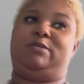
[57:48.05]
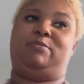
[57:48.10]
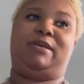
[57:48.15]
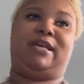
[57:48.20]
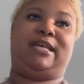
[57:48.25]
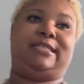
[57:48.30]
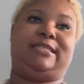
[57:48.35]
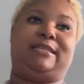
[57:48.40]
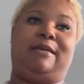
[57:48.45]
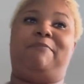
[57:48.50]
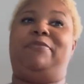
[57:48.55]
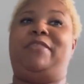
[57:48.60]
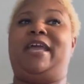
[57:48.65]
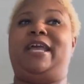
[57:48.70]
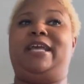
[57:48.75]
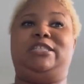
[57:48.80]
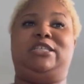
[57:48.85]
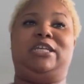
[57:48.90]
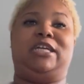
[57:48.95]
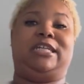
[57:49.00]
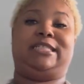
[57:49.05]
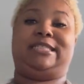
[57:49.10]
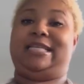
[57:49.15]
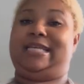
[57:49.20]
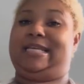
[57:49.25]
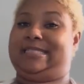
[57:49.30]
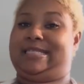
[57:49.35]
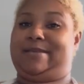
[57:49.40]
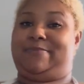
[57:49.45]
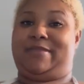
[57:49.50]
because some things you're going to see
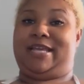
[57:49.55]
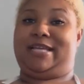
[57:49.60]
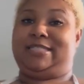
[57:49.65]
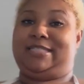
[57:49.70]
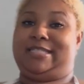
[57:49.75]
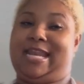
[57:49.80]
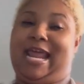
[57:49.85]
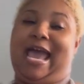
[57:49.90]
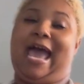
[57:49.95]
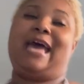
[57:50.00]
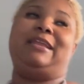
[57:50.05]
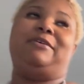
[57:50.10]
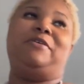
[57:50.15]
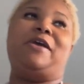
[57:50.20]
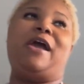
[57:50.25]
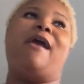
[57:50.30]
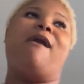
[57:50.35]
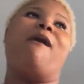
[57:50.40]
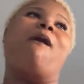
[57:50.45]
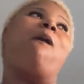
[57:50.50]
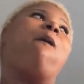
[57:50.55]
and some things you're not, okay?